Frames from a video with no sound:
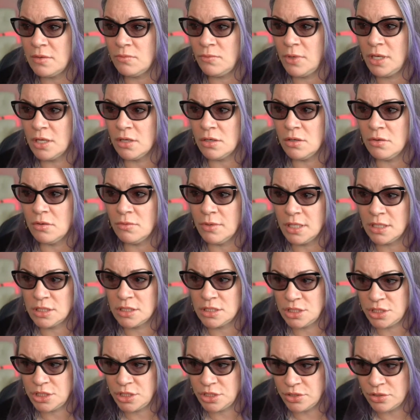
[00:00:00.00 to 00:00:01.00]
we are going
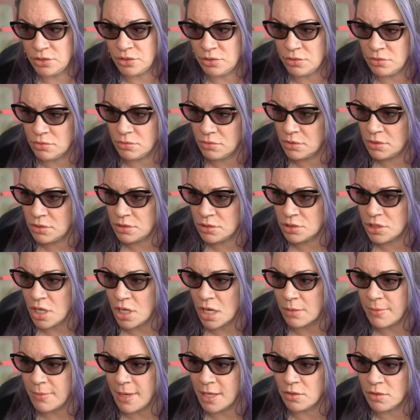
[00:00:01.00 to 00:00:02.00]
to
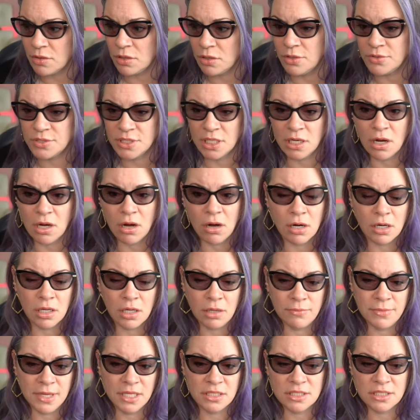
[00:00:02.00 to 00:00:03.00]
talk about closing
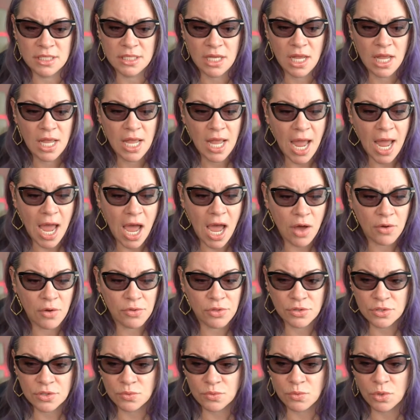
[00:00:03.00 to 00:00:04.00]
arguments how
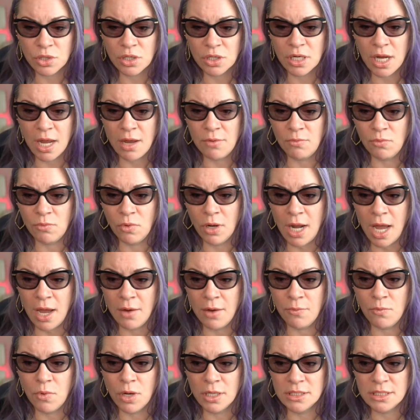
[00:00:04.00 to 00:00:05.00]
those work and what I
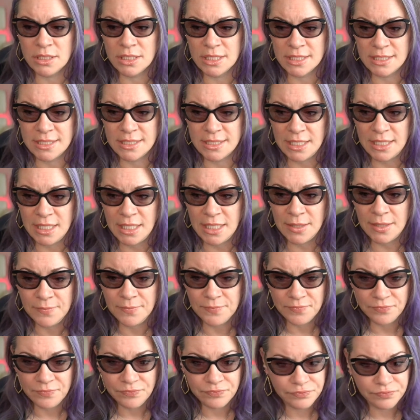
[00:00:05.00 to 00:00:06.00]
want to see.
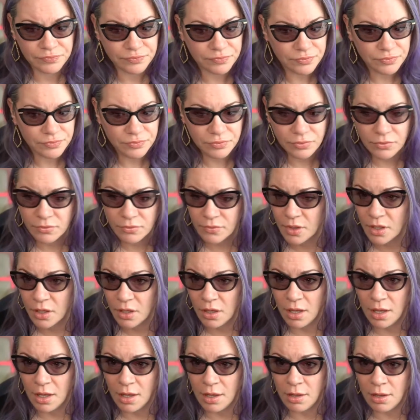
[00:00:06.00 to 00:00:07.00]

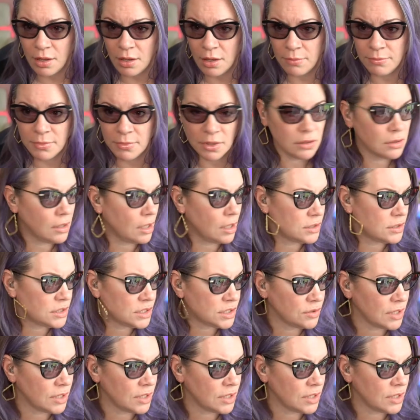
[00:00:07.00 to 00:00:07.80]
Um, so